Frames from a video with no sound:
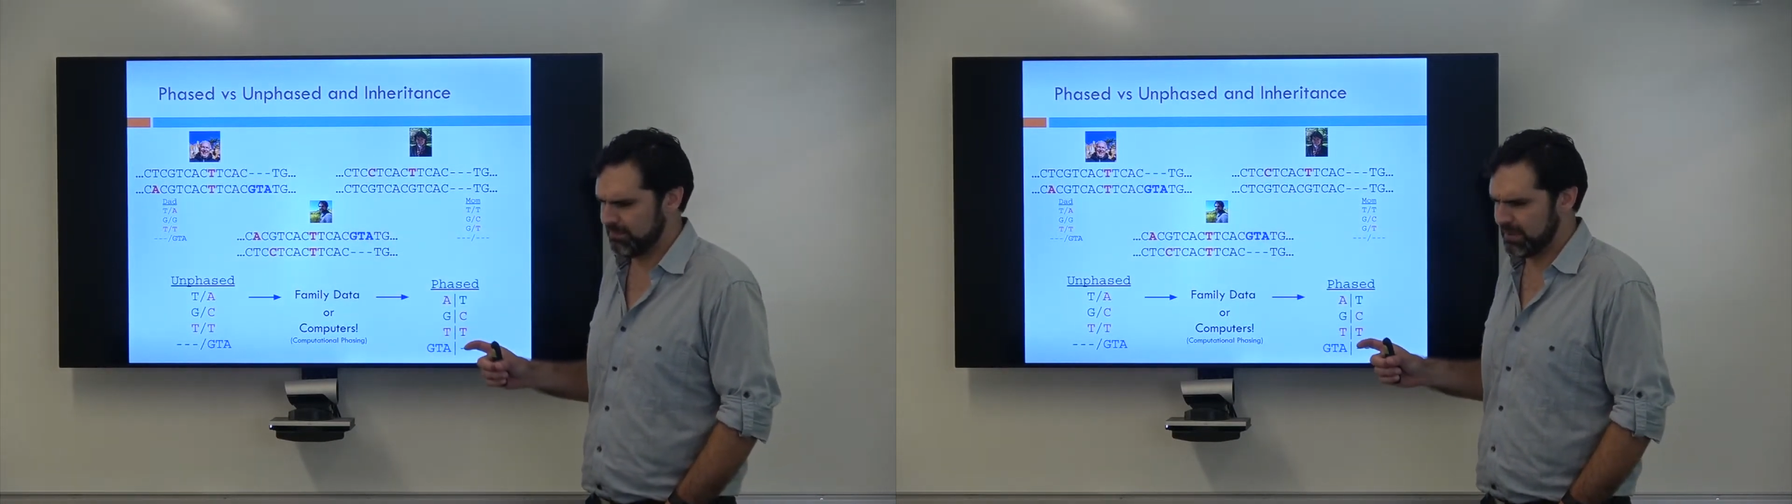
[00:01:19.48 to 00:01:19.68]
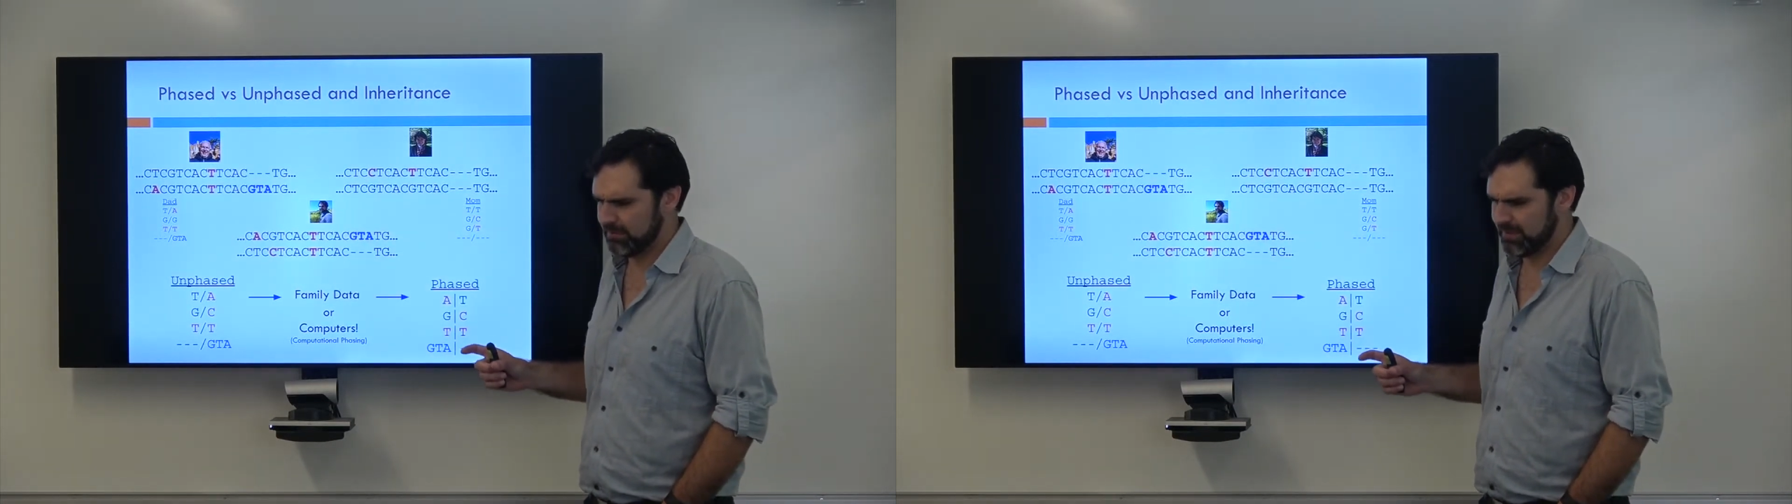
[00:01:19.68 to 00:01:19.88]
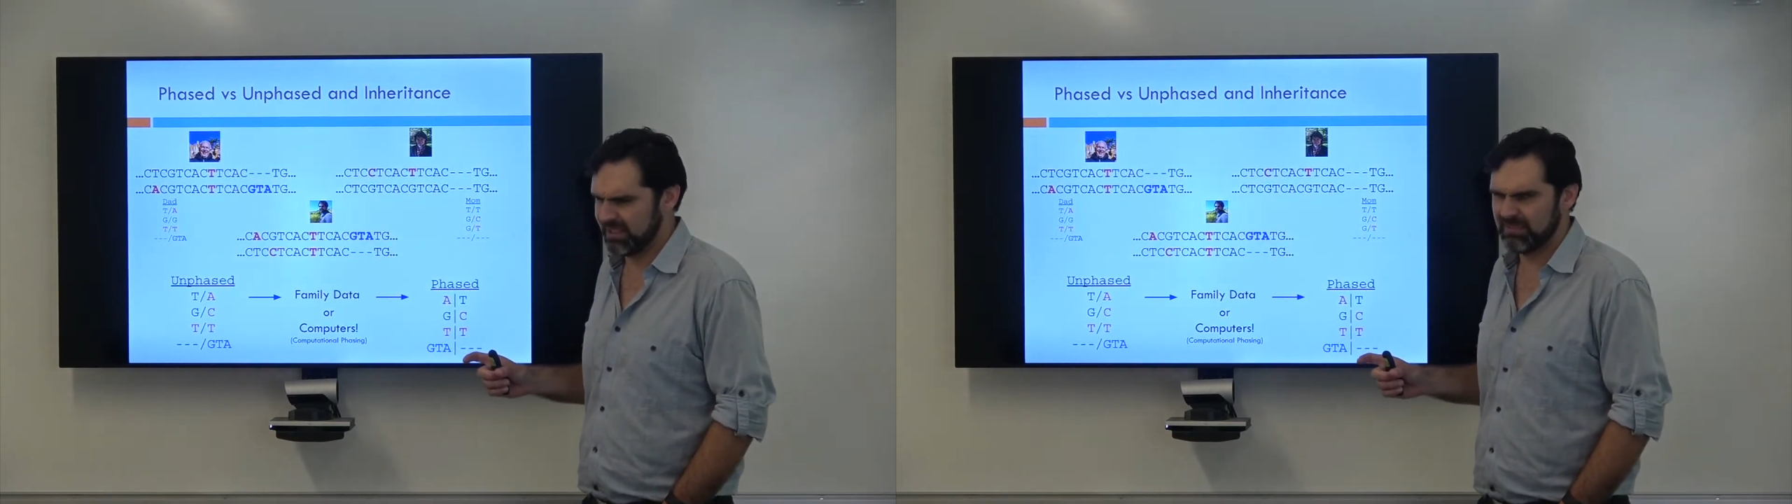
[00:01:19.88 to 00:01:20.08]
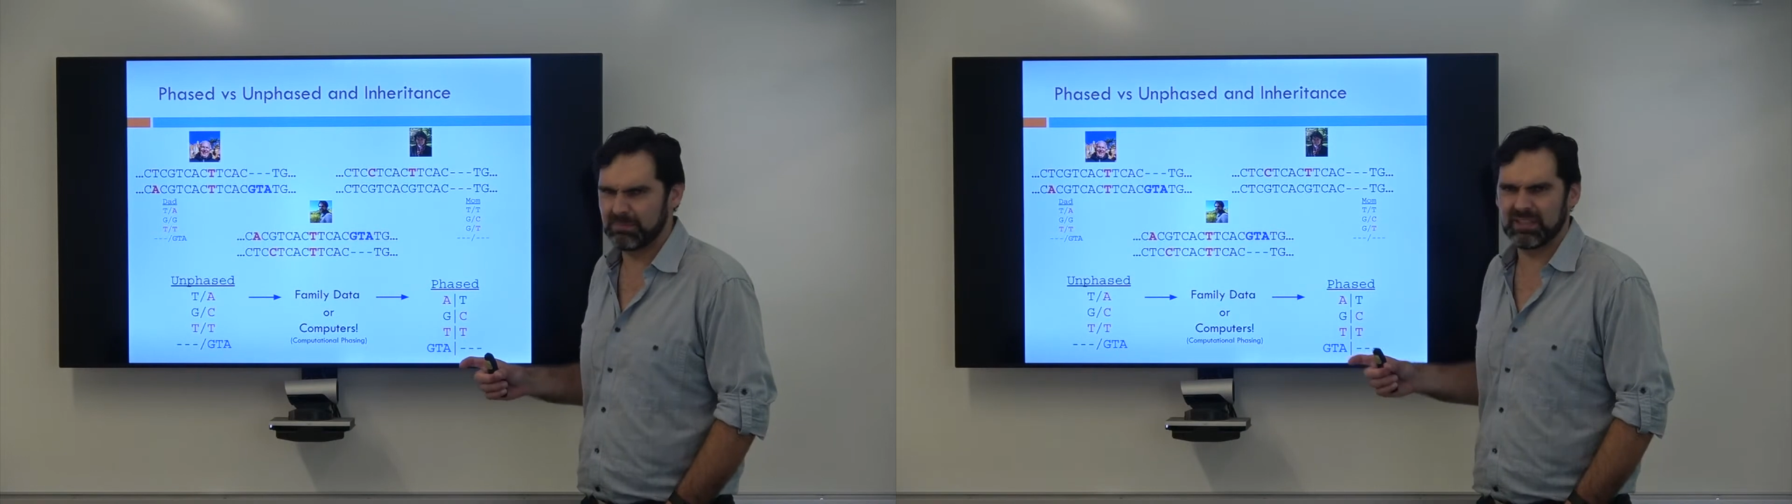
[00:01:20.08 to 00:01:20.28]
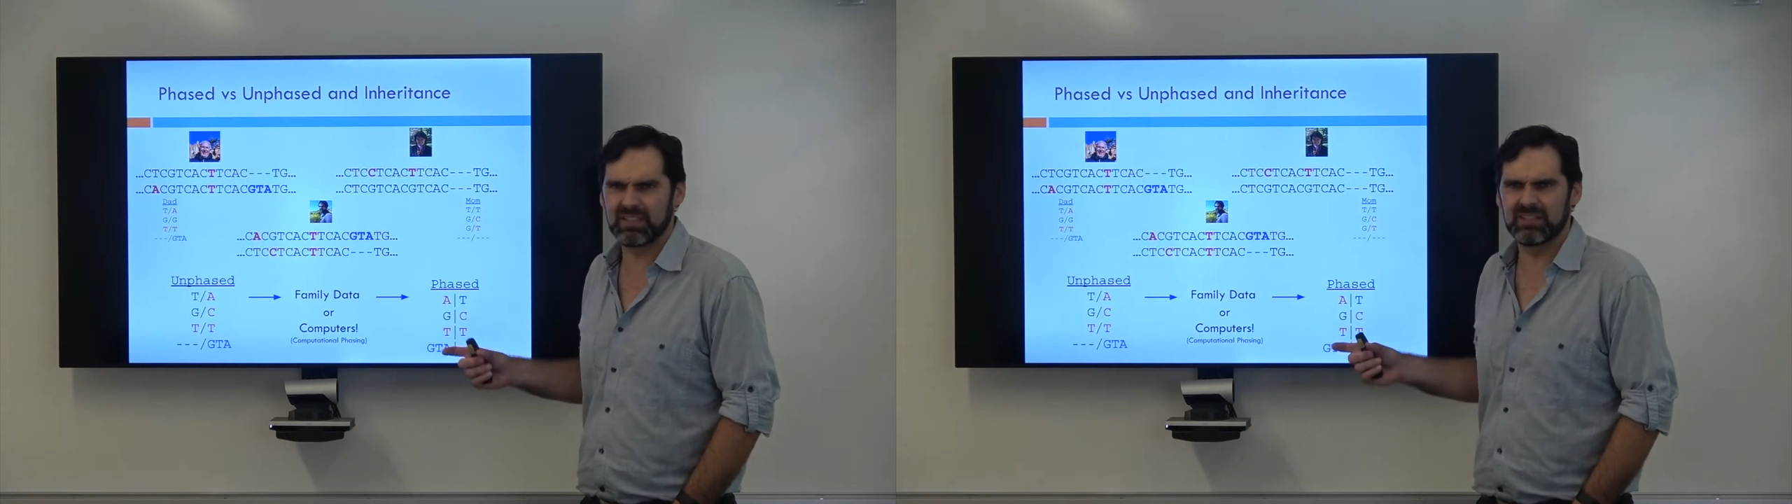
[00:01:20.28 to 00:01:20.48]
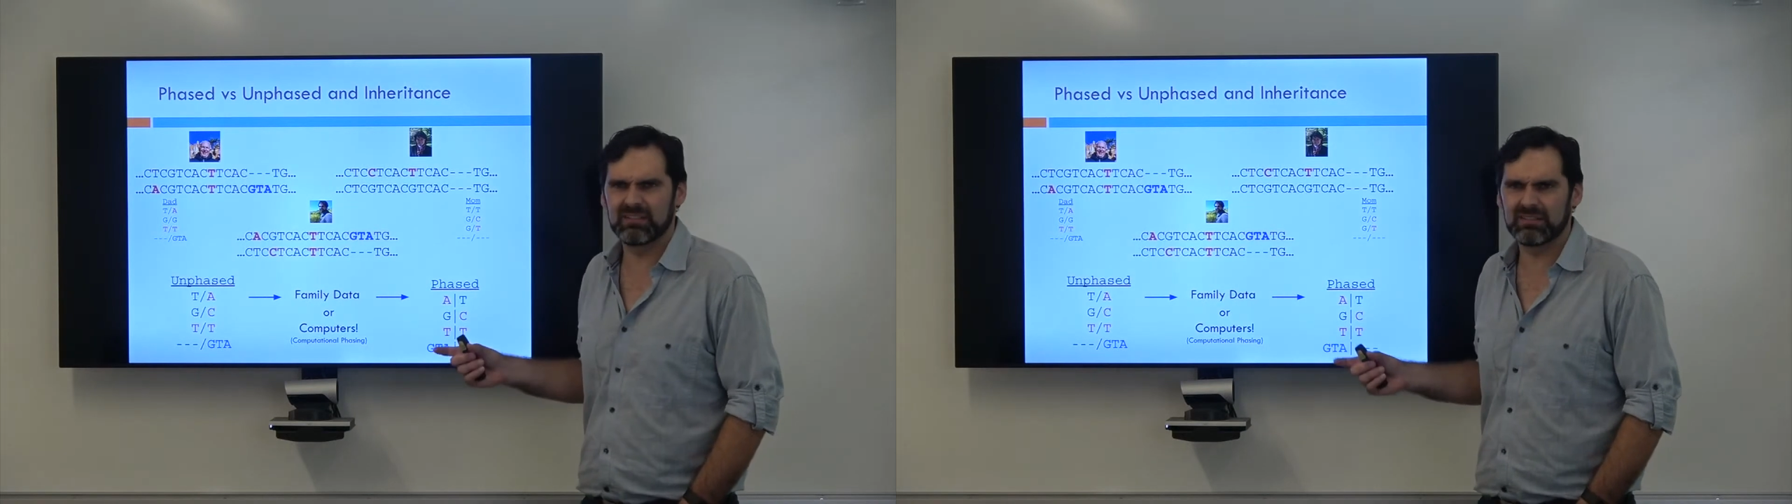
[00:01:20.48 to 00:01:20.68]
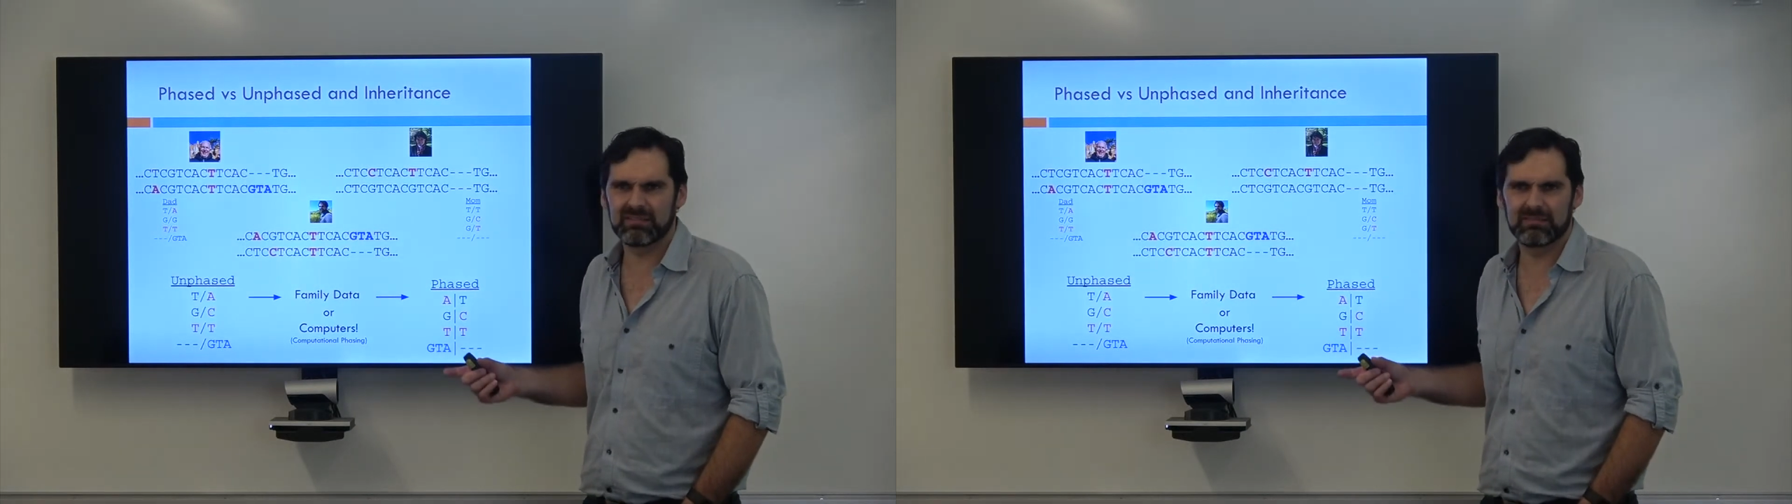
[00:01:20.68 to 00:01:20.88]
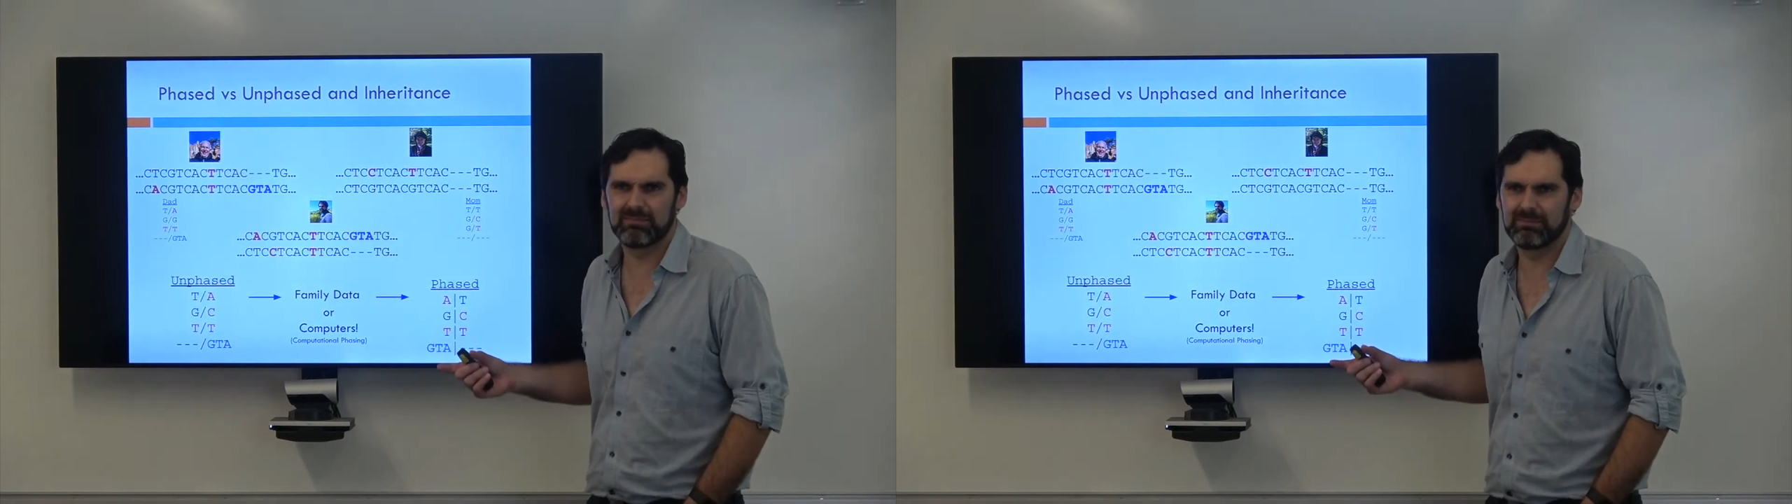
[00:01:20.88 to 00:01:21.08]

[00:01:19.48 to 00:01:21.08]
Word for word: have million, billions,